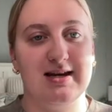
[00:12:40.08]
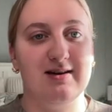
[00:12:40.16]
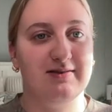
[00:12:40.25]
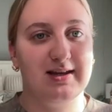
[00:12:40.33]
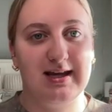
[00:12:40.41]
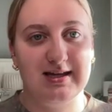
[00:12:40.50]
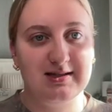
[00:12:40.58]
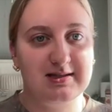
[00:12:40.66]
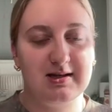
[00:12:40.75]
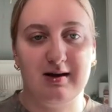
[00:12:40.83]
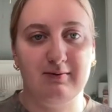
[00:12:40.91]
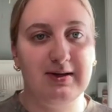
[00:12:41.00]
instead of the
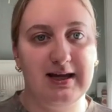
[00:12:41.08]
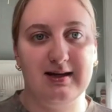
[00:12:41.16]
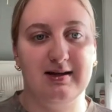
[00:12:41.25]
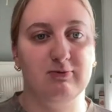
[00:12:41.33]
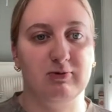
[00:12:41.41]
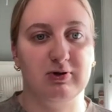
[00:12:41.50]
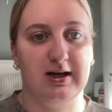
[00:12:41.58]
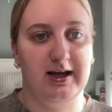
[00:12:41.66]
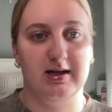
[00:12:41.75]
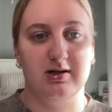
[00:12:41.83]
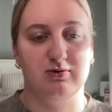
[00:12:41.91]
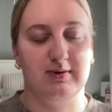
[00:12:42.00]
kids coming in the
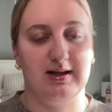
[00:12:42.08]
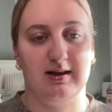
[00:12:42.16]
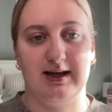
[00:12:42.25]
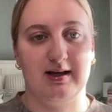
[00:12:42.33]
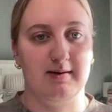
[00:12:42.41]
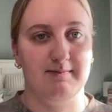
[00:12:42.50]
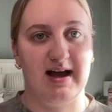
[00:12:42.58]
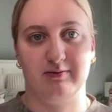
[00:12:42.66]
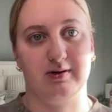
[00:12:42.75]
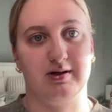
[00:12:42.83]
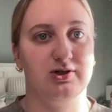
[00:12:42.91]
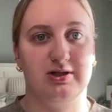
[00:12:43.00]
morning and doing like a math
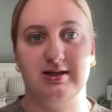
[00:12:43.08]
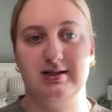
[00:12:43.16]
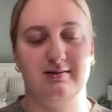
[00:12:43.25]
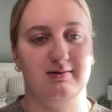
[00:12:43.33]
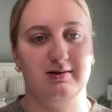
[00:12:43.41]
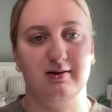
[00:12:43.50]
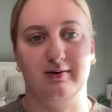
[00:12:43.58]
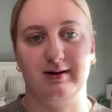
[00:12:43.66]
worksheet or